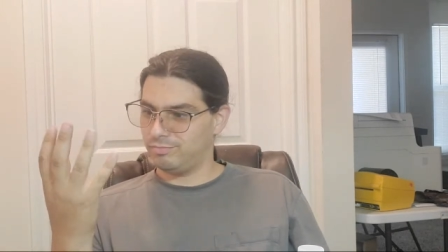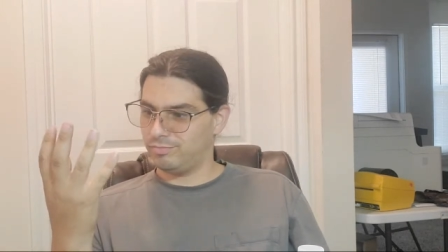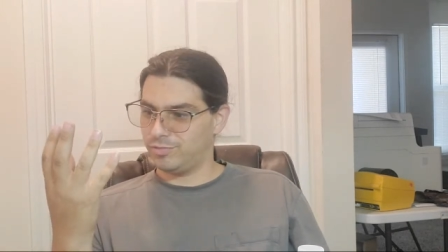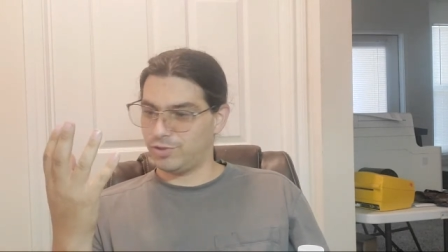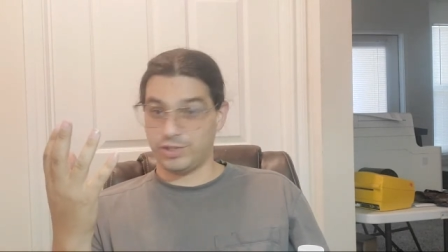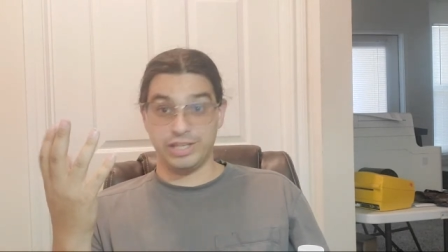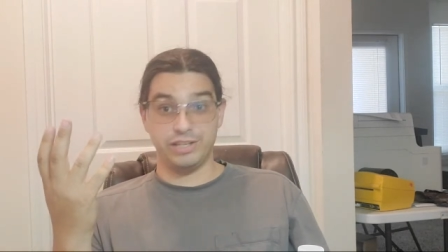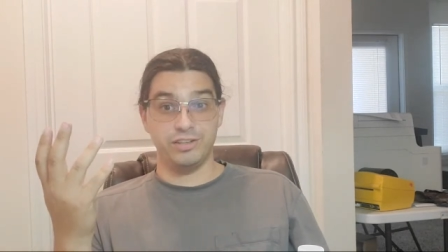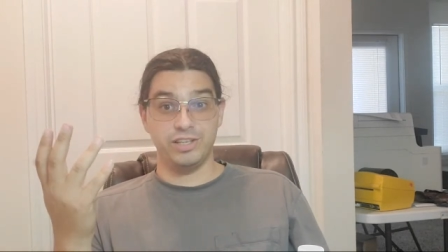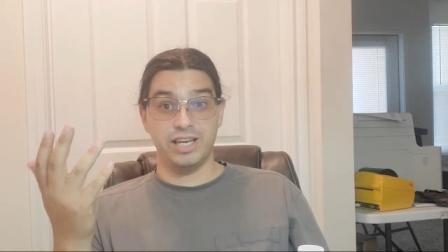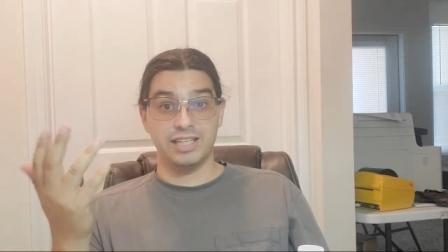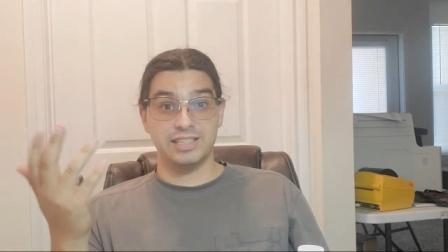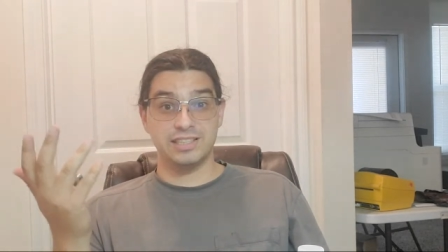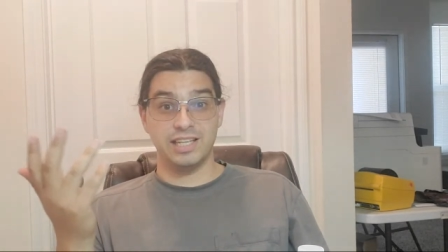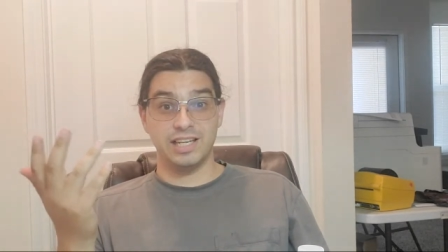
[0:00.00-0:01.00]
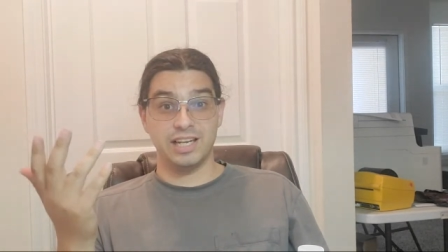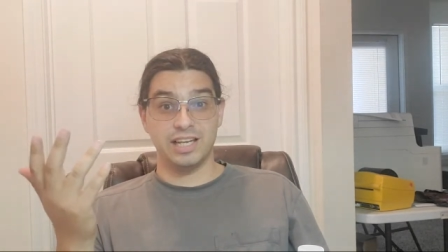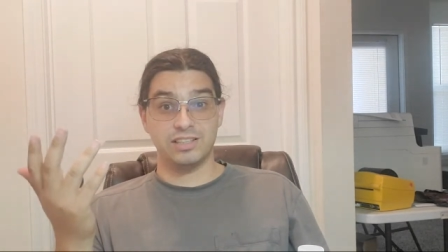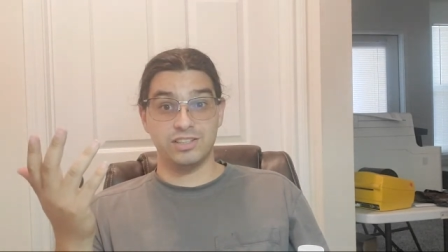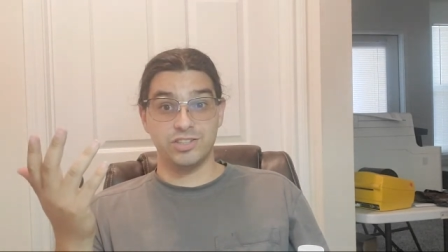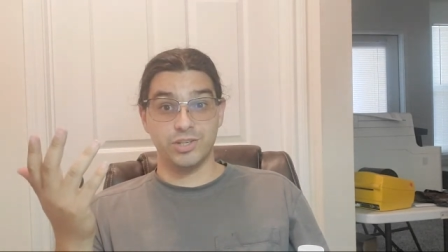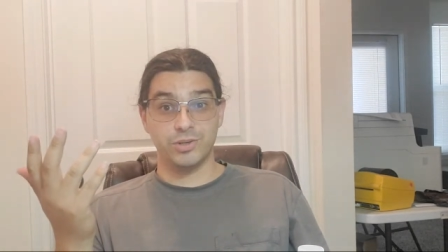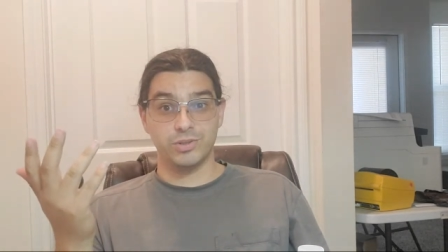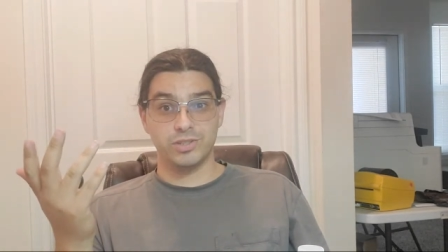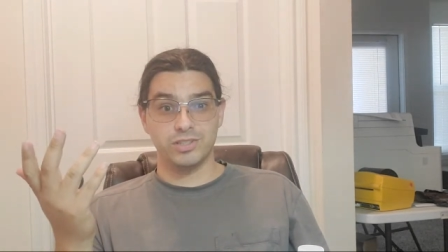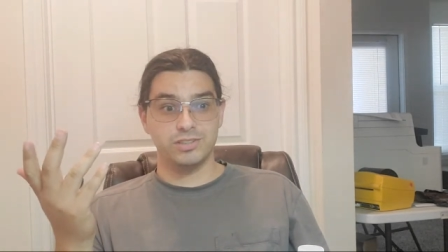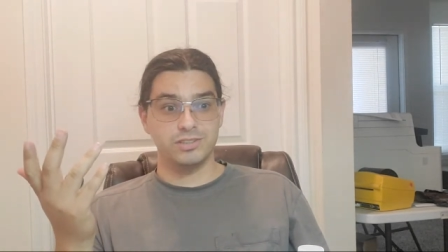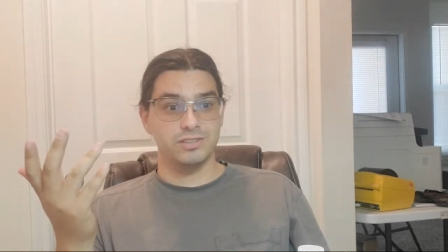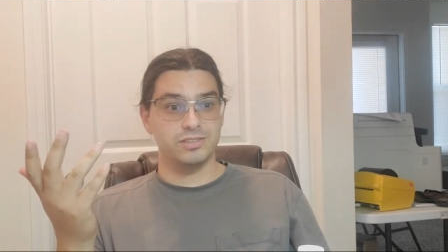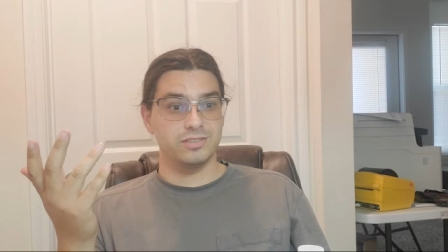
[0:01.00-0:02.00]
3 of you guys didn't like the joke,
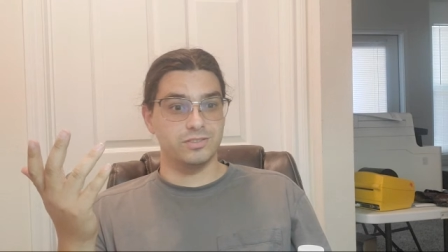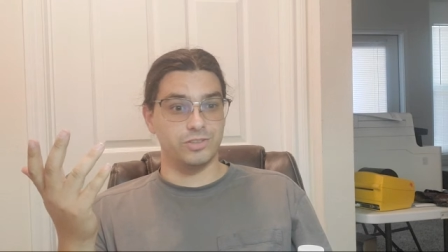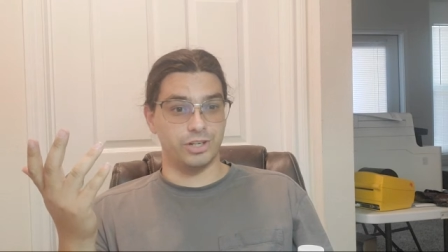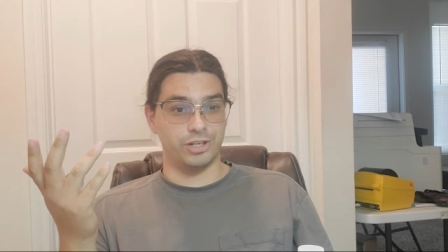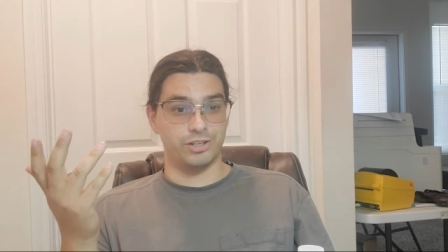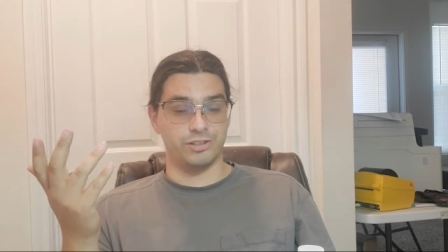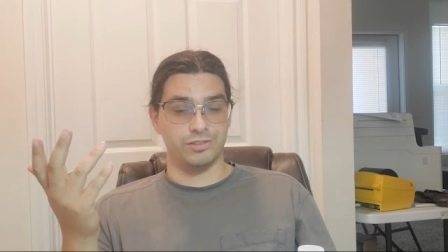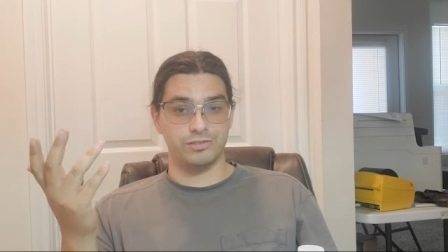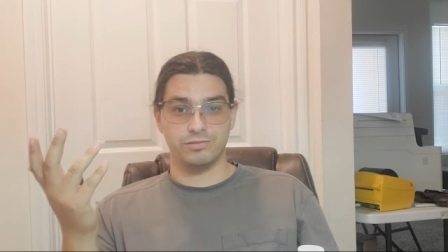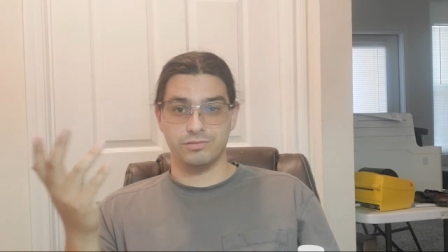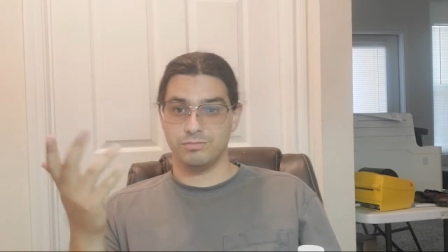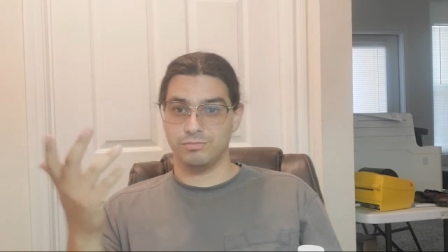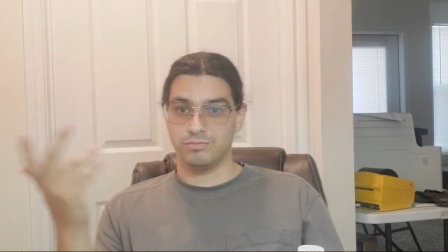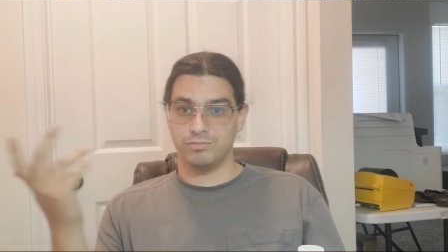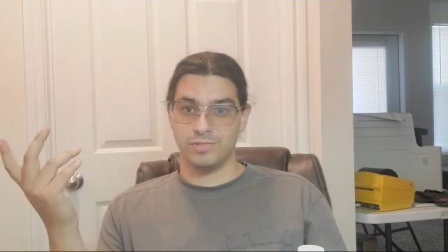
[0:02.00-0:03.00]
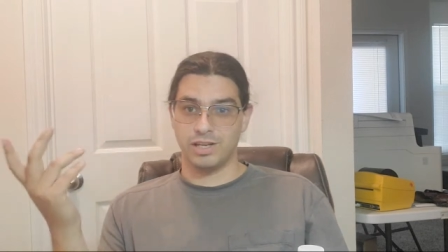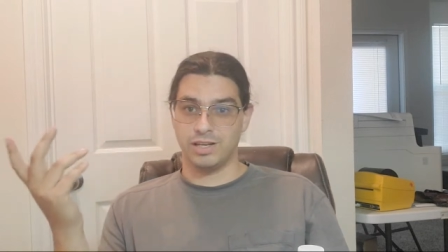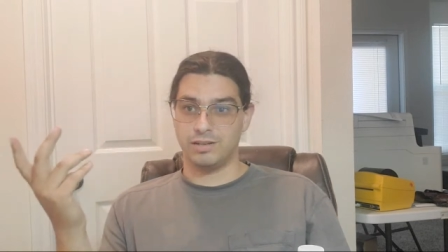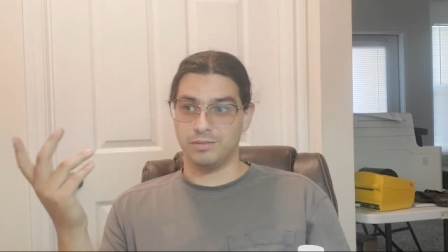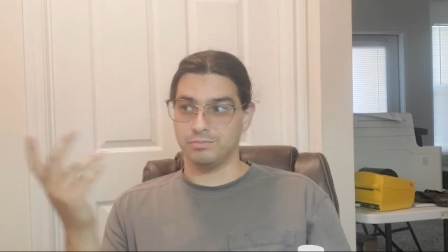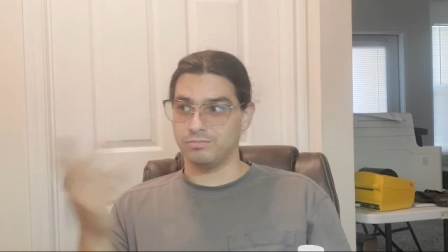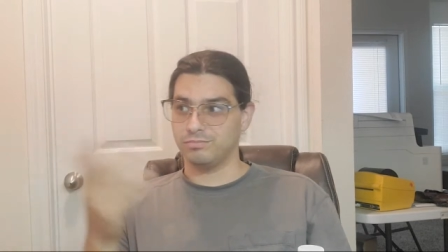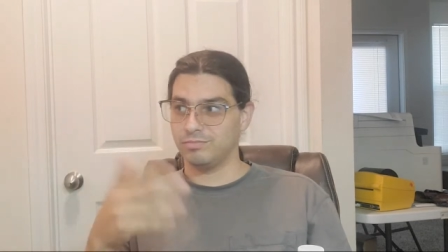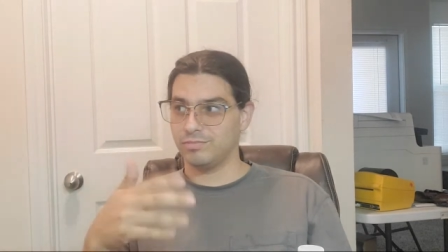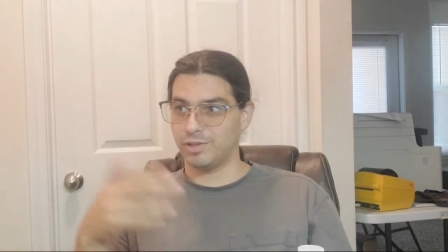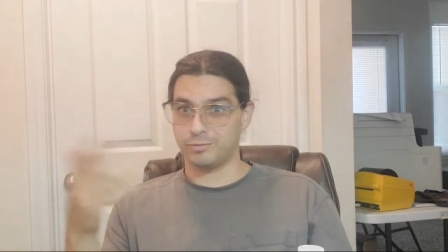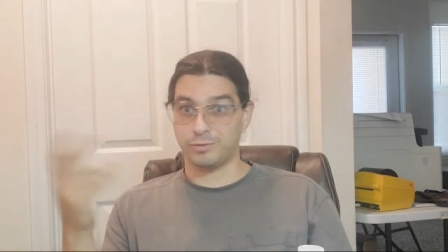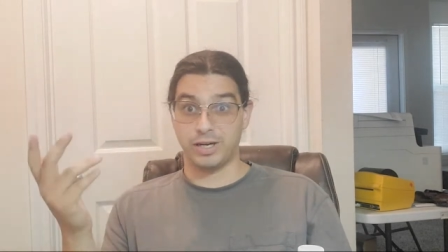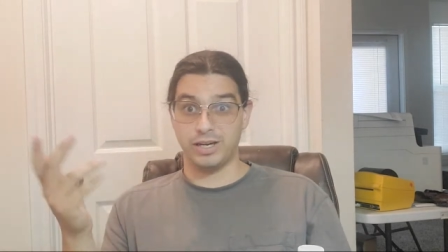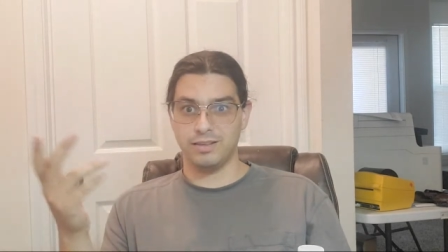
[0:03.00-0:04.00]
or the
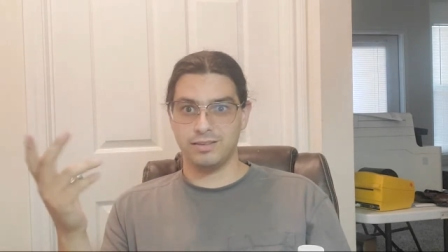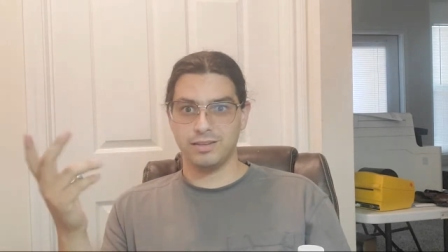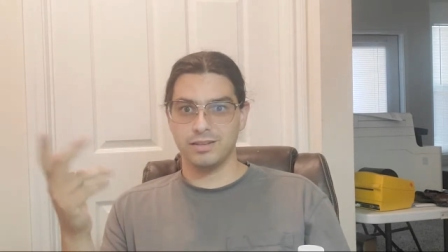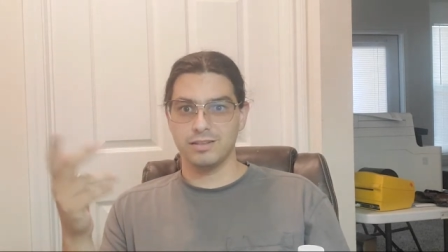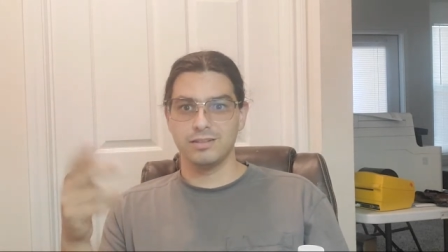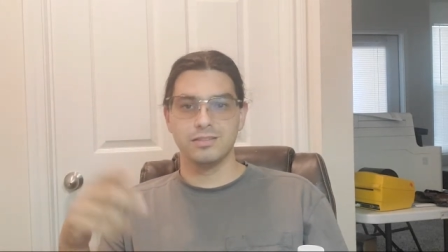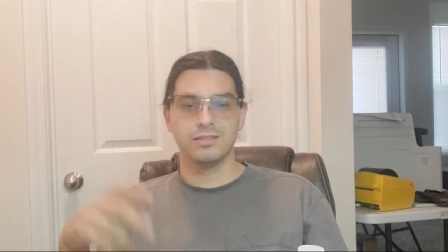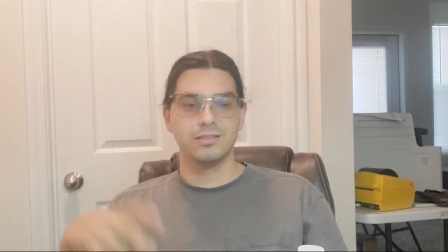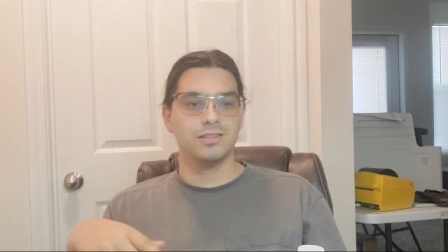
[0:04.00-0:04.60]
funny thing.